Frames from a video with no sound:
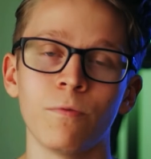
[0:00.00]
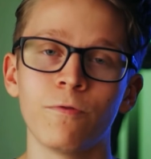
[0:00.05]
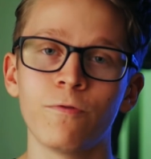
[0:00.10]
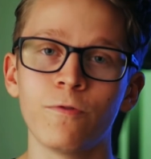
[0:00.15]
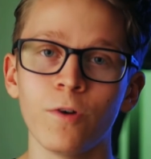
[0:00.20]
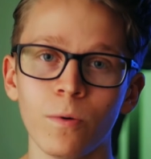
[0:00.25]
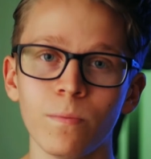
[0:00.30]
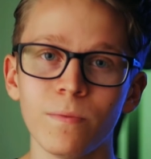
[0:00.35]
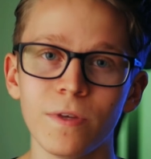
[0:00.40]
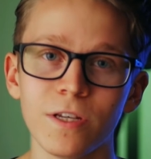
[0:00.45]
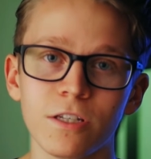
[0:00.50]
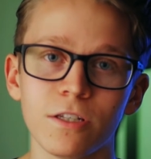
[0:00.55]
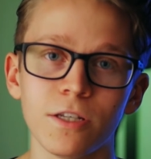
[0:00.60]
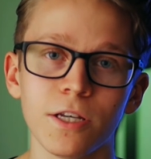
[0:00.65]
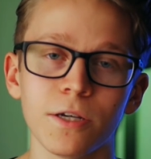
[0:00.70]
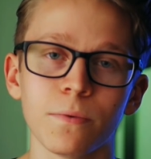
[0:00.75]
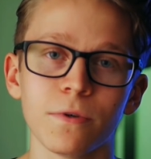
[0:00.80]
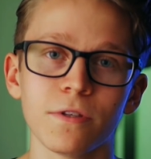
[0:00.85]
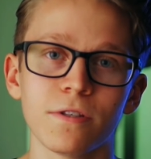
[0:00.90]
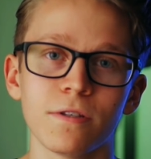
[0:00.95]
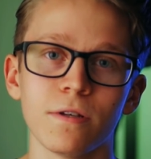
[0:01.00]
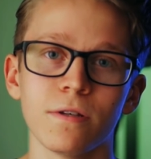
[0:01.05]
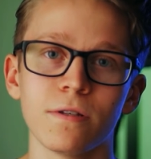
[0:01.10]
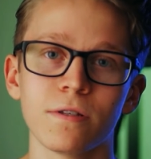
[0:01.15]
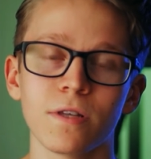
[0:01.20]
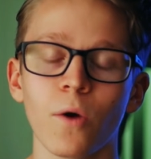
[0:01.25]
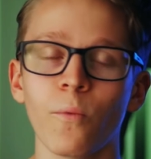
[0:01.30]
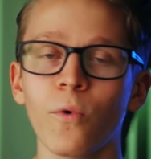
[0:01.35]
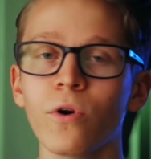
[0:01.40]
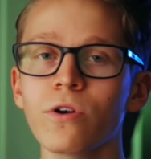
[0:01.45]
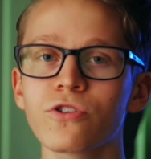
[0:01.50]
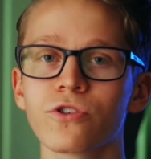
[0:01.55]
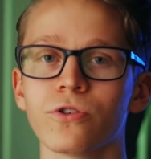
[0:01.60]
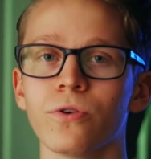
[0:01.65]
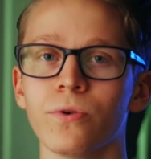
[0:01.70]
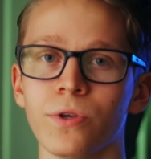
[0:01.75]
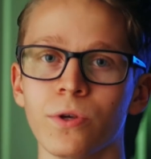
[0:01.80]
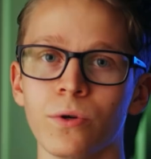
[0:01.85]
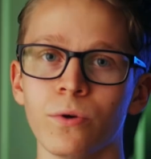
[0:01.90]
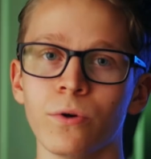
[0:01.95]
film these sequences, I want to show
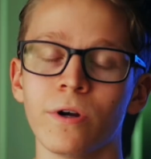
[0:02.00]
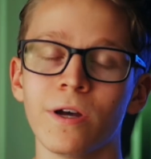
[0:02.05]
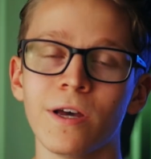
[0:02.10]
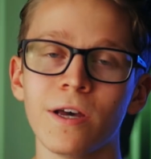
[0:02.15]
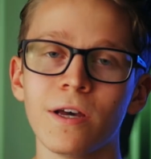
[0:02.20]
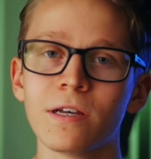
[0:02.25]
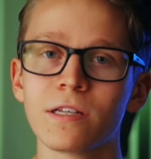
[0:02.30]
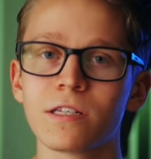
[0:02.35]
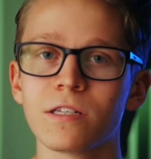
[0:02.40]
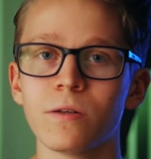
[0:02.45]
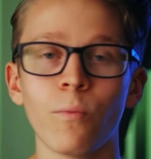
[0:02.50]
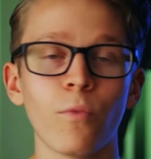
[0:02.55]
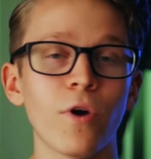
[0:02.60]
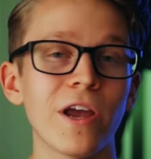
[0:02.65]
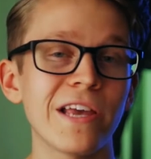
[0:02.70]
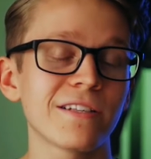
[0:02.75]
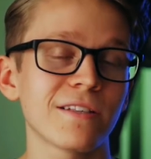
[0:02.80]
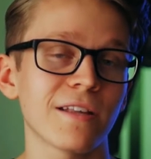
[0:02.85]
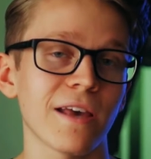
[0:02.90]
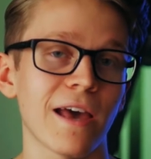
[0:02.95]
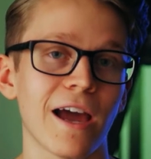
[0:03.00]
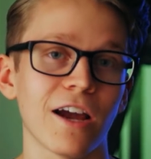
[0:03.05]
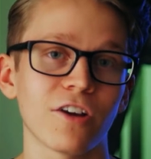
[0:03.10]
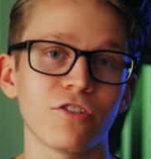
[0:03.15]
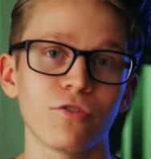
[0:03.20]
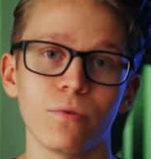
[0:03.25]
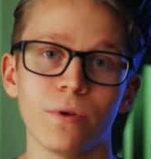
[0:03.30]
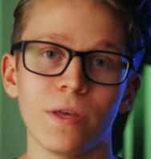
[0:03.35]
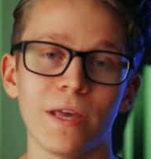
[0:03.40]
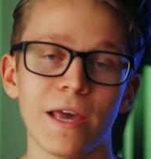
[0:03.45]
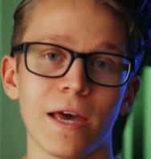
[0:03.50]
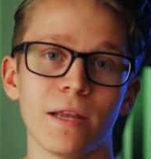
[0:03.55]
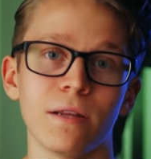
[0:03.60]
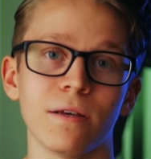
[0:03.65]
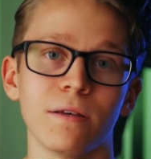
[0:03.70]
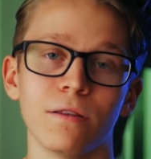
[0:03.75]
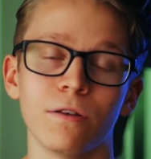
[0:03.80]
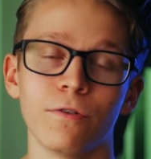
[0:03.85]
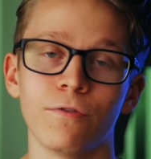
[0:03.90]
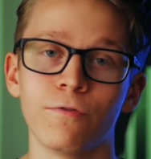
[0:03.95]
you some ways to actually
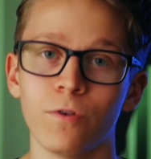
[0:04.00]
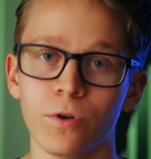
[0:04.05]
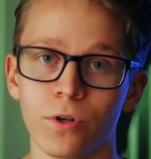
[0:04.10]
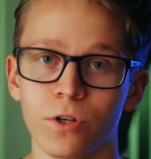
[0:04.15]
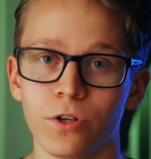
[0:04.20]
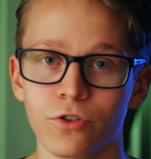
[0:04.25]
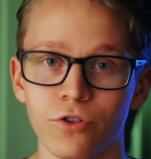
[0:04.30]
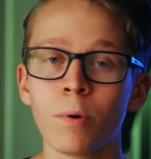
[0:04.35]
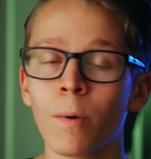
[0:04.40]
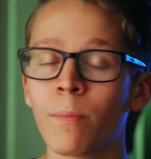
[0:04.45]
edit the footage.